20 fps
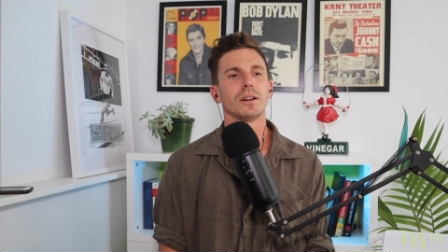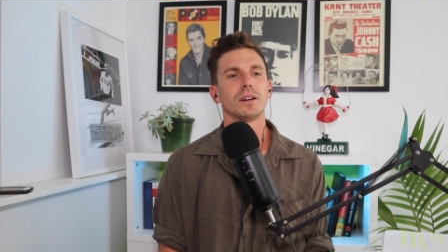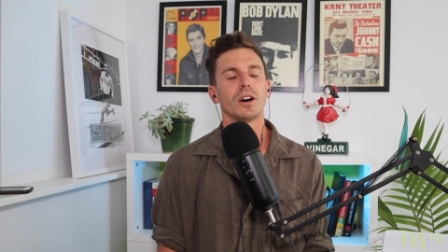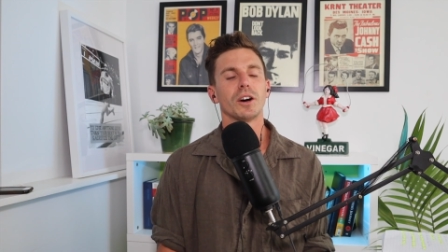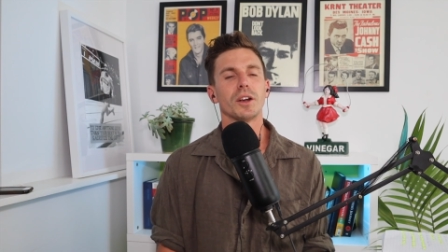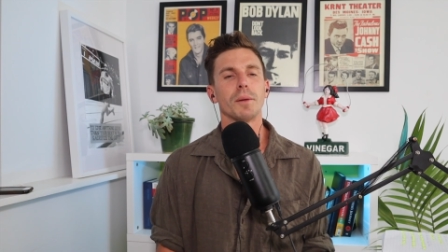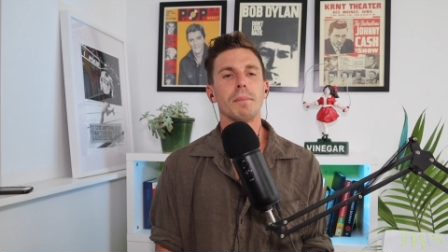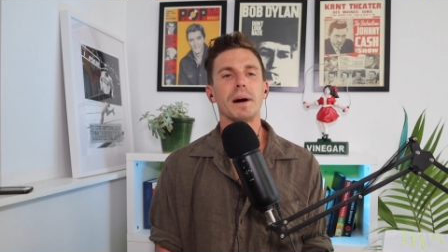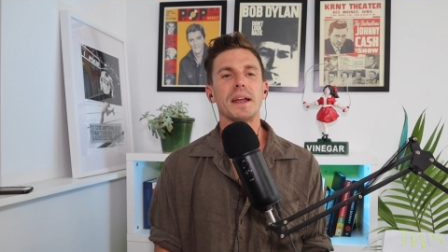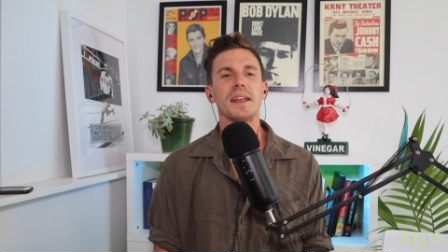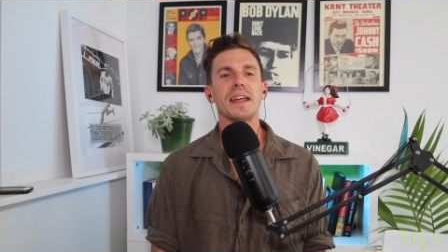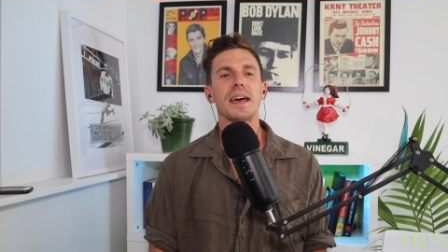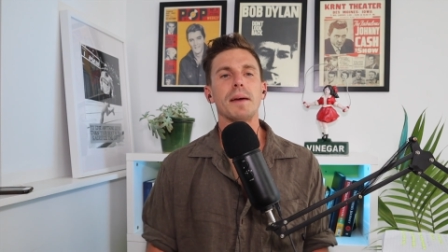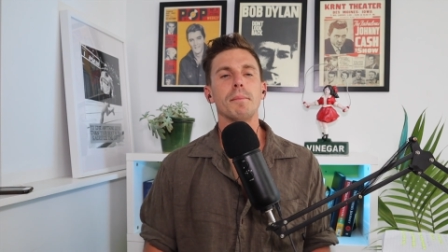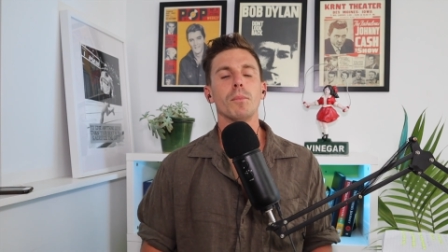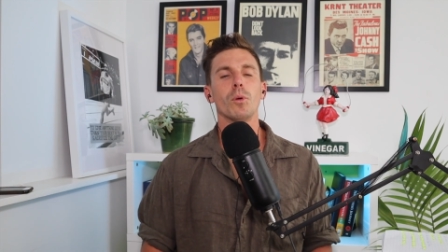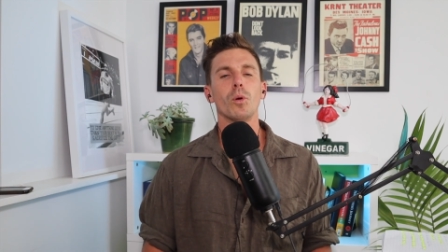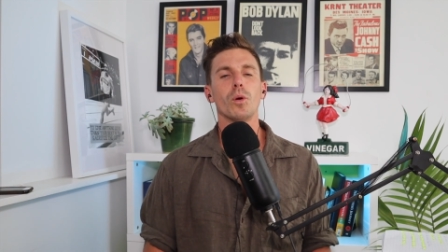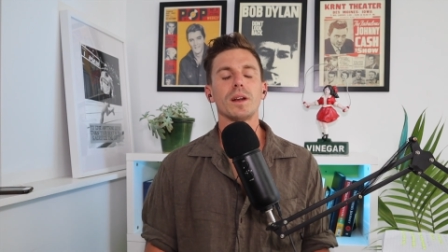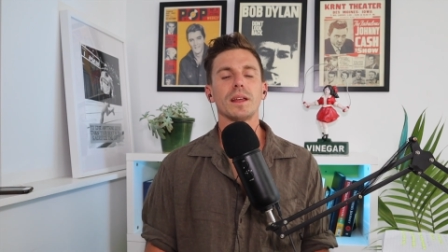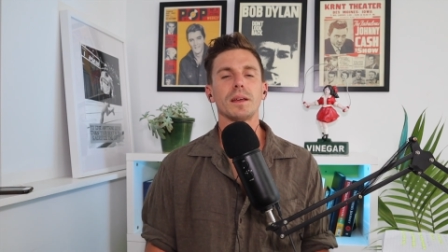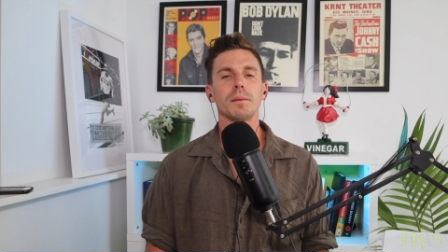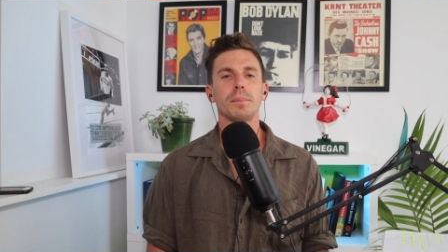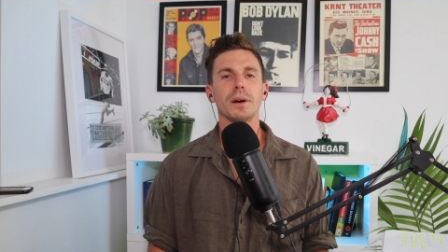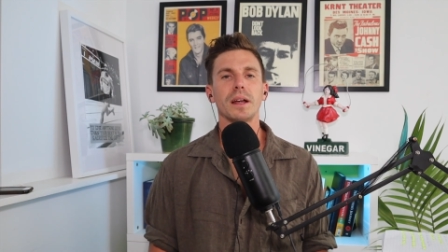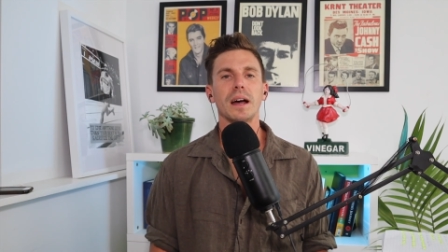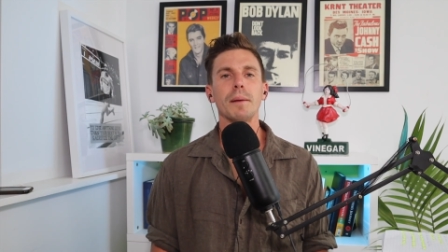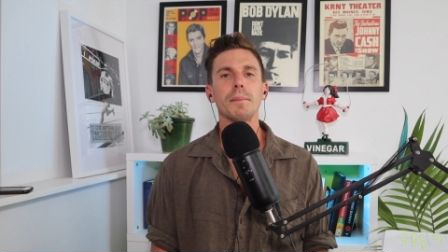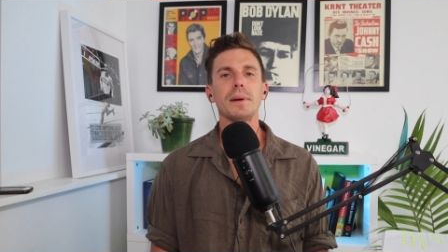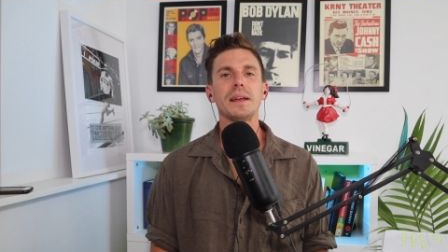on a Monday morning.
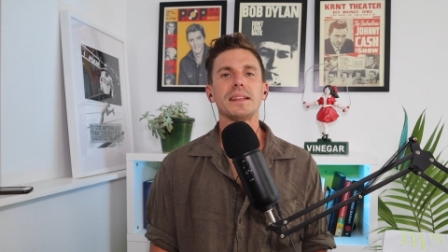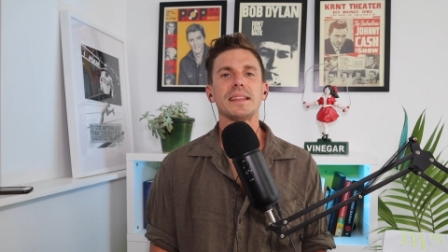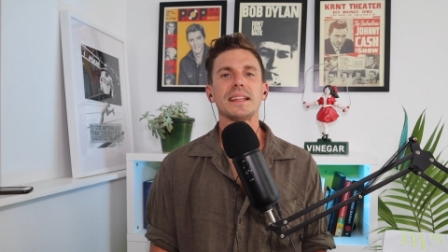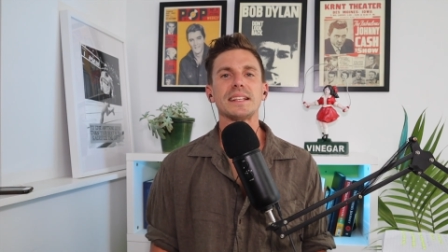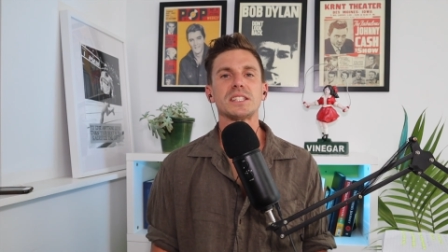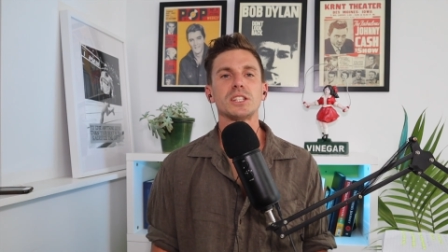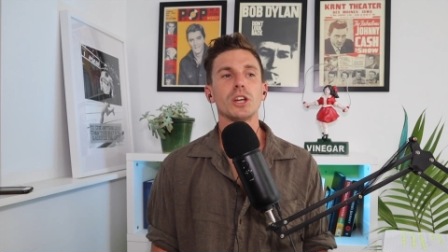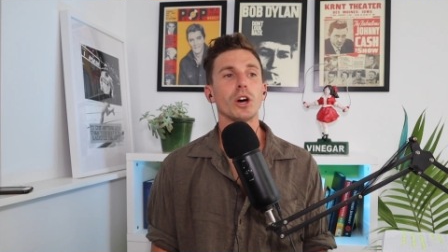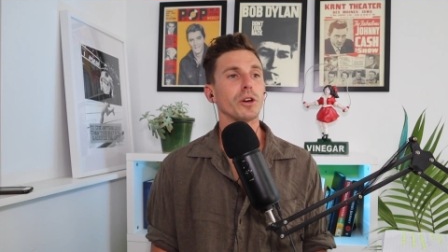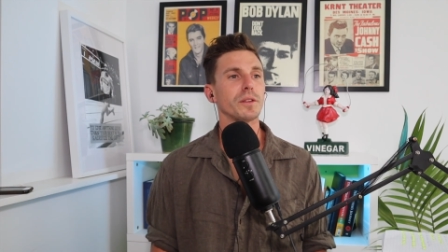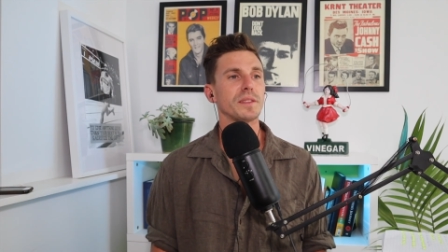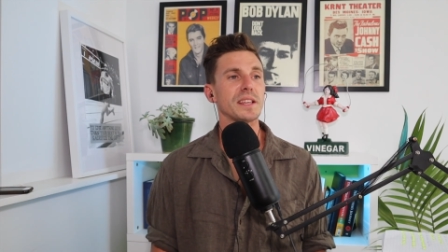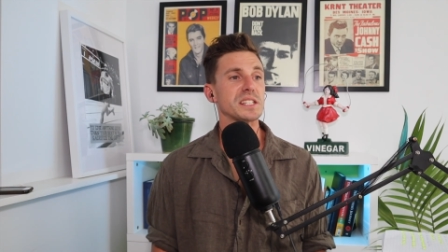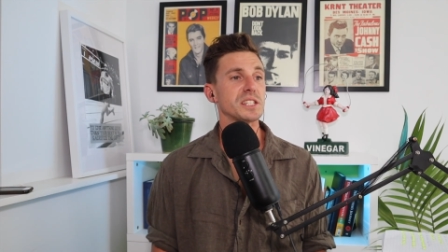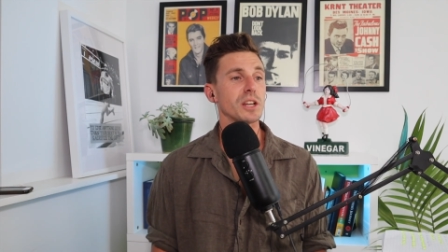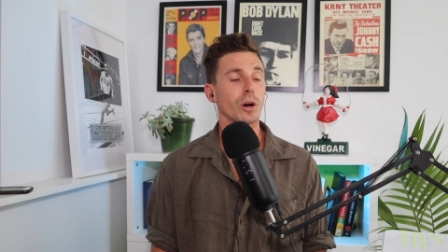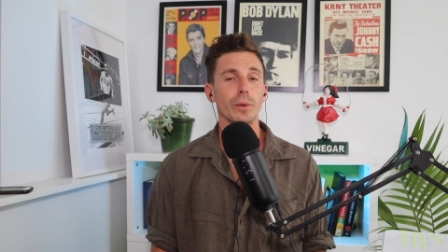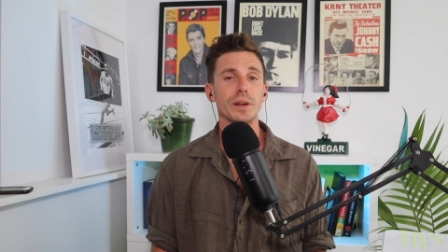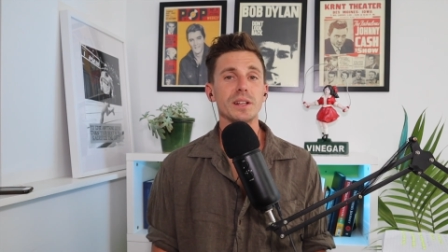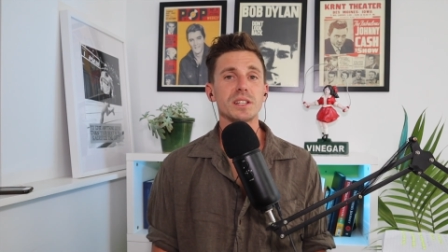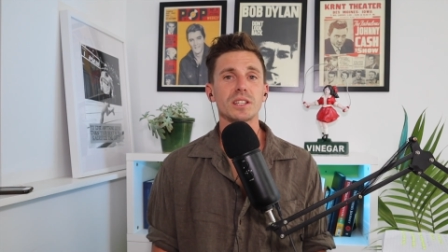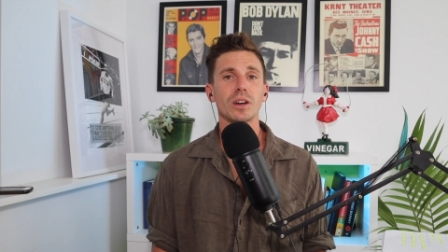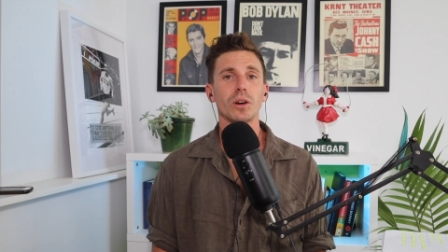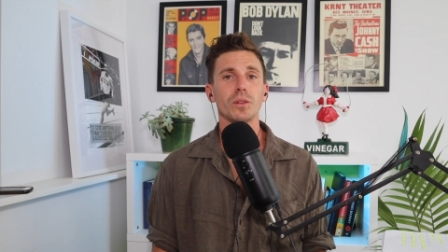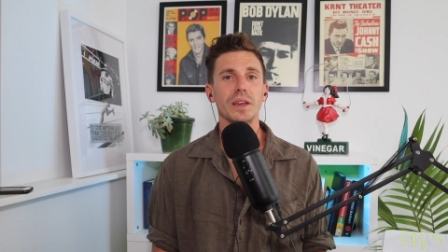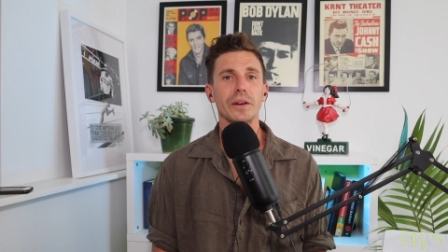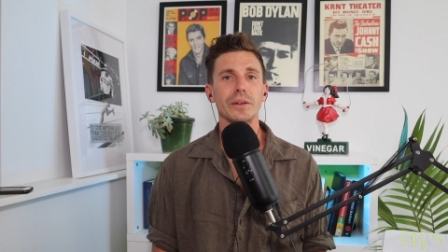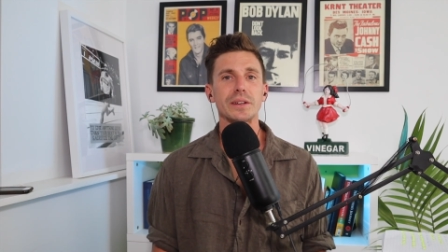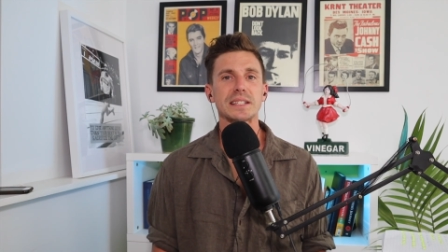But I mean, there's no there's no insult there.